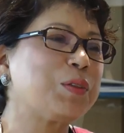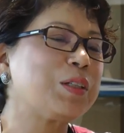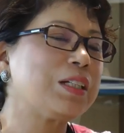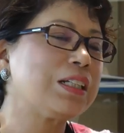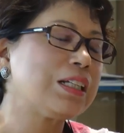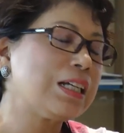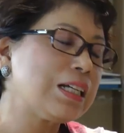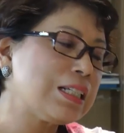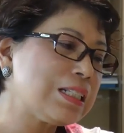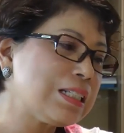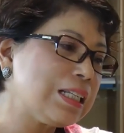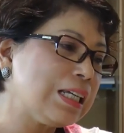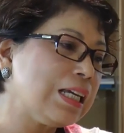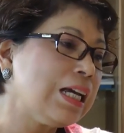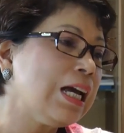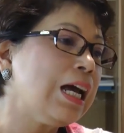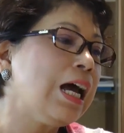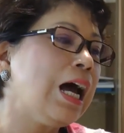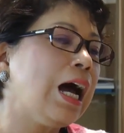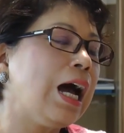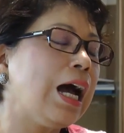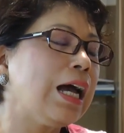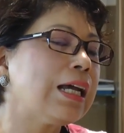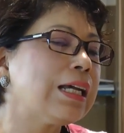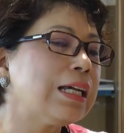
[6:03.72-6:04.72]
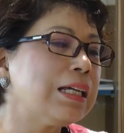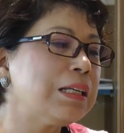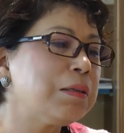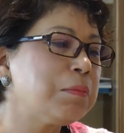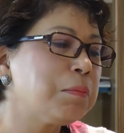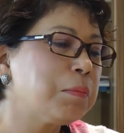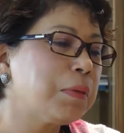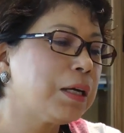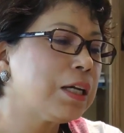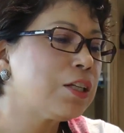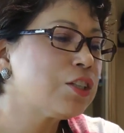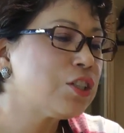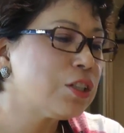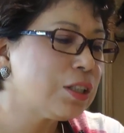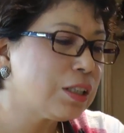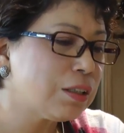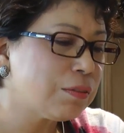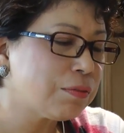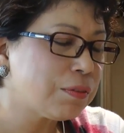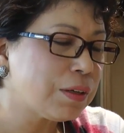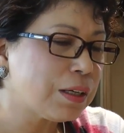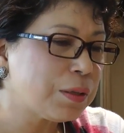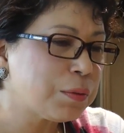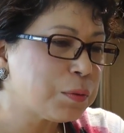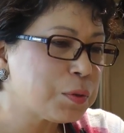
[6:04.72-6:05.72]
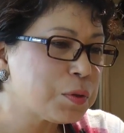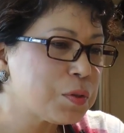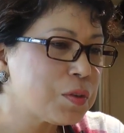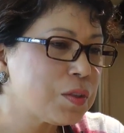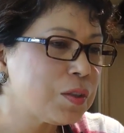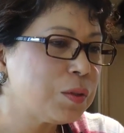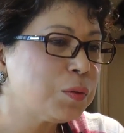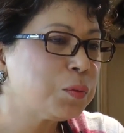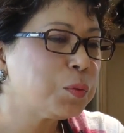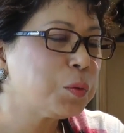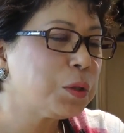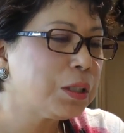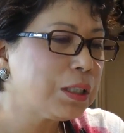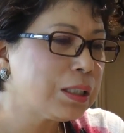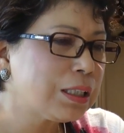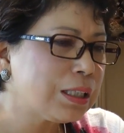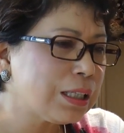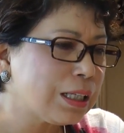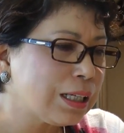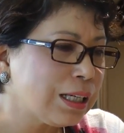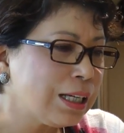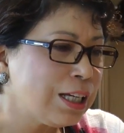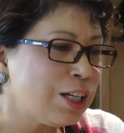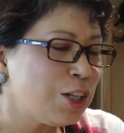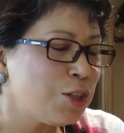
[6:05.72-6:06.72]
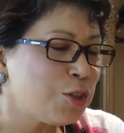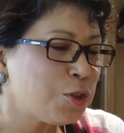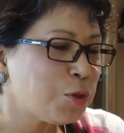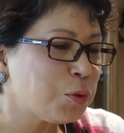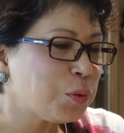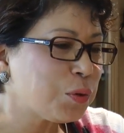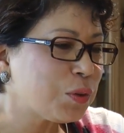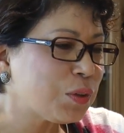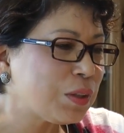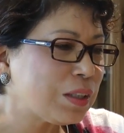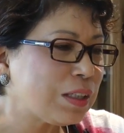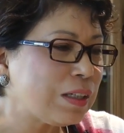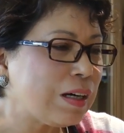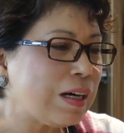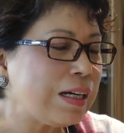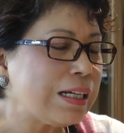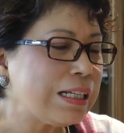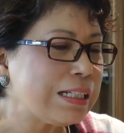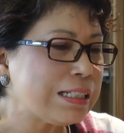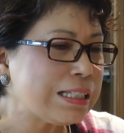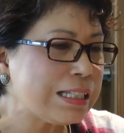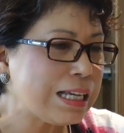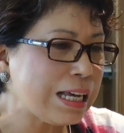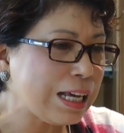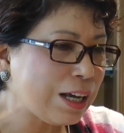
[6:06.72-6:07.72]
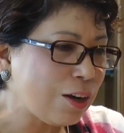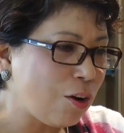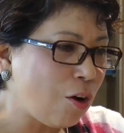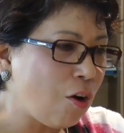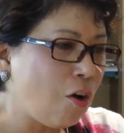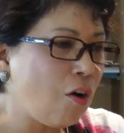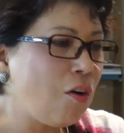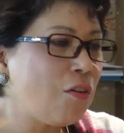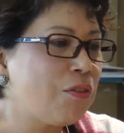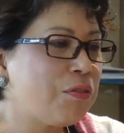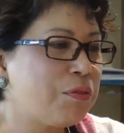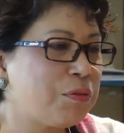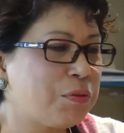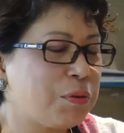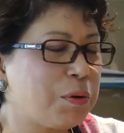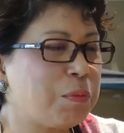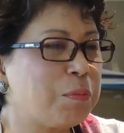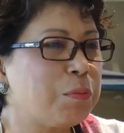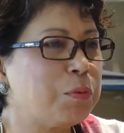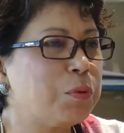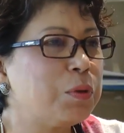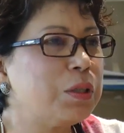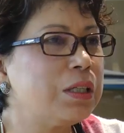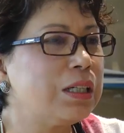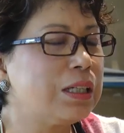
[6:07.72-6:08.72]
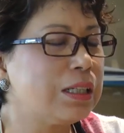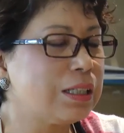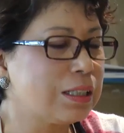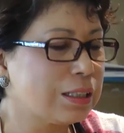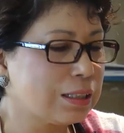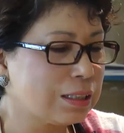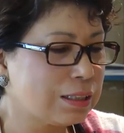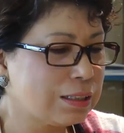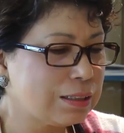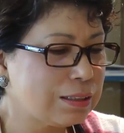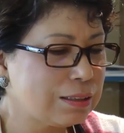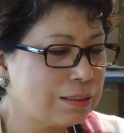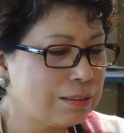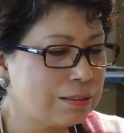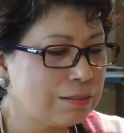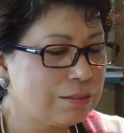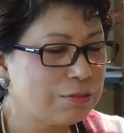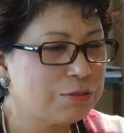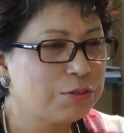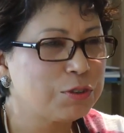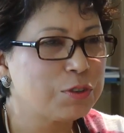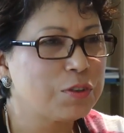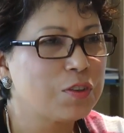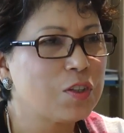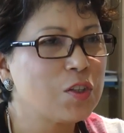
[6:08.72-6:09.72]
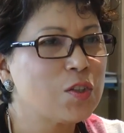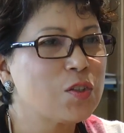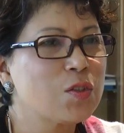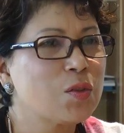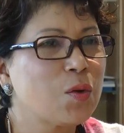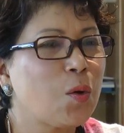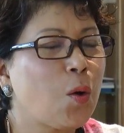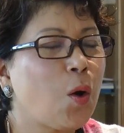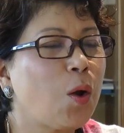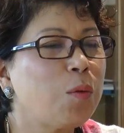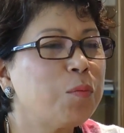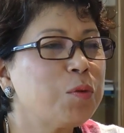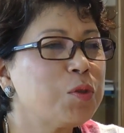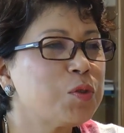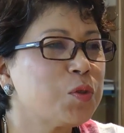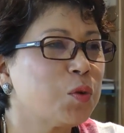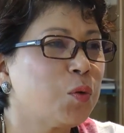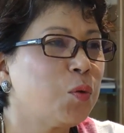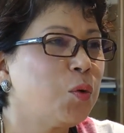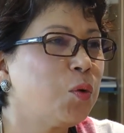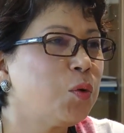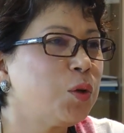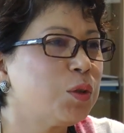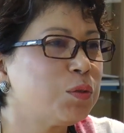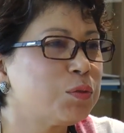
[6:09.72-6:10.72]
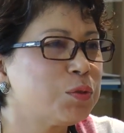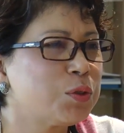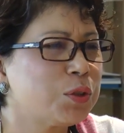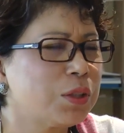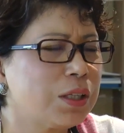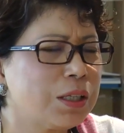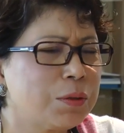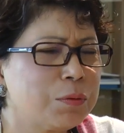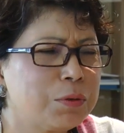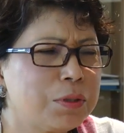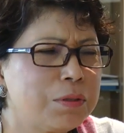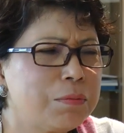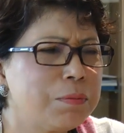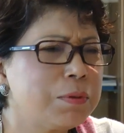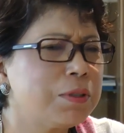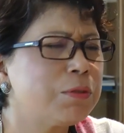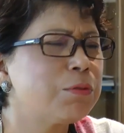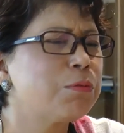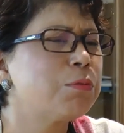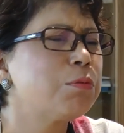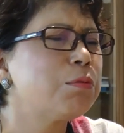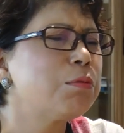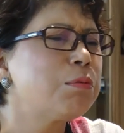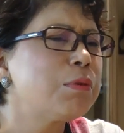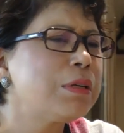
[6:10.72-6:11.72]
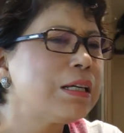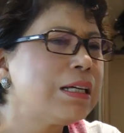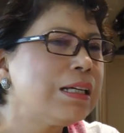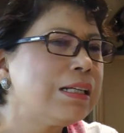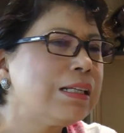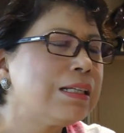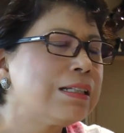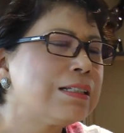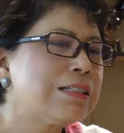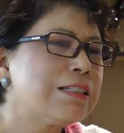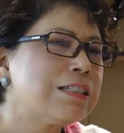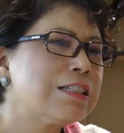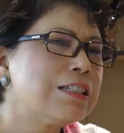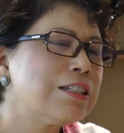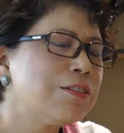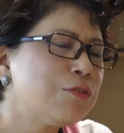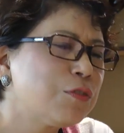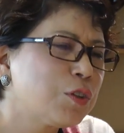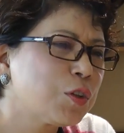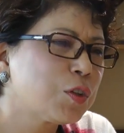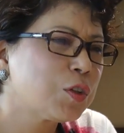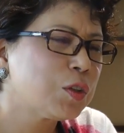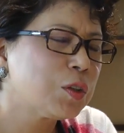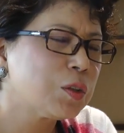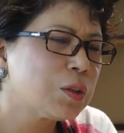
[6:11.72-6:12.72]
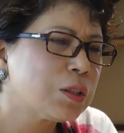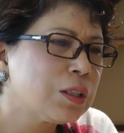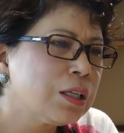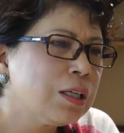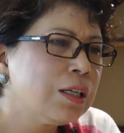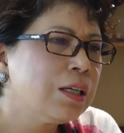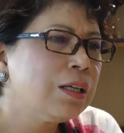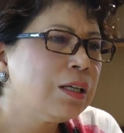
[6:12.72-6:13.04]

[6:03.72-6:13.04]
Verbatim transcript: very nicely. I can imagine if I was still working to try and take off from work for this almost the whole of July would have been really difficult.